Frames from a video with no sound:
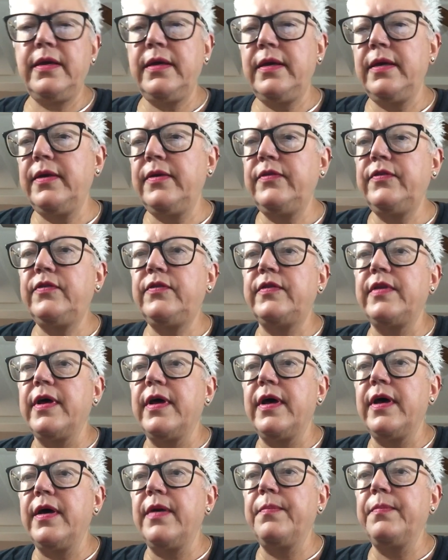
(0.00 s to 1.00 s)
is the
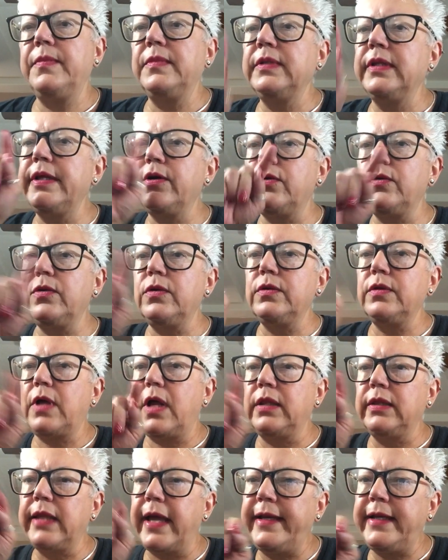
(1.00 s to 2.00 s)
little
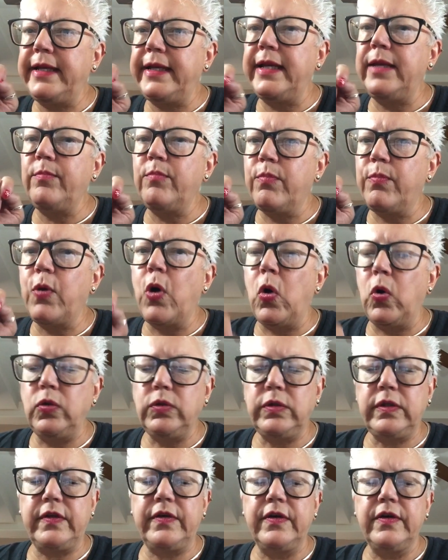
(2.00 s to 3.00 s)
lightning
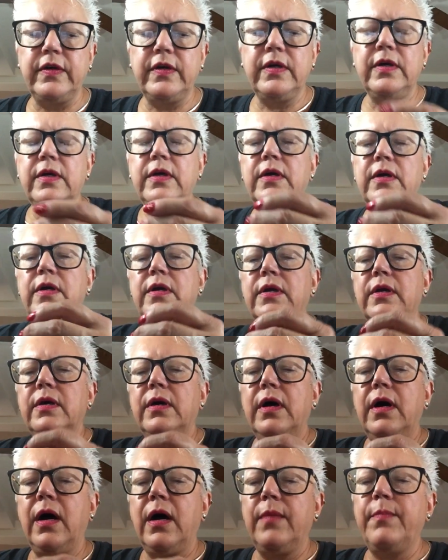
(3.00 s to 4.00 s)
bolt
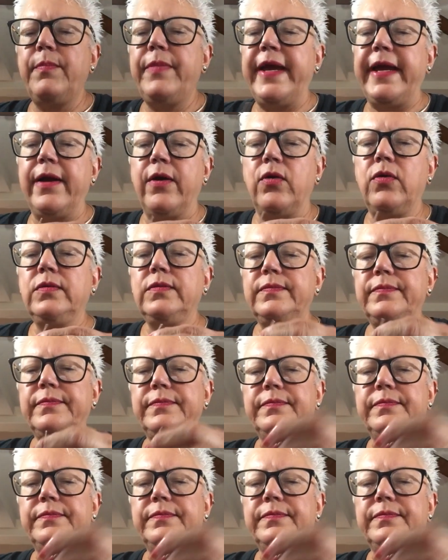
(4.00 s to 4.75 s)
bail,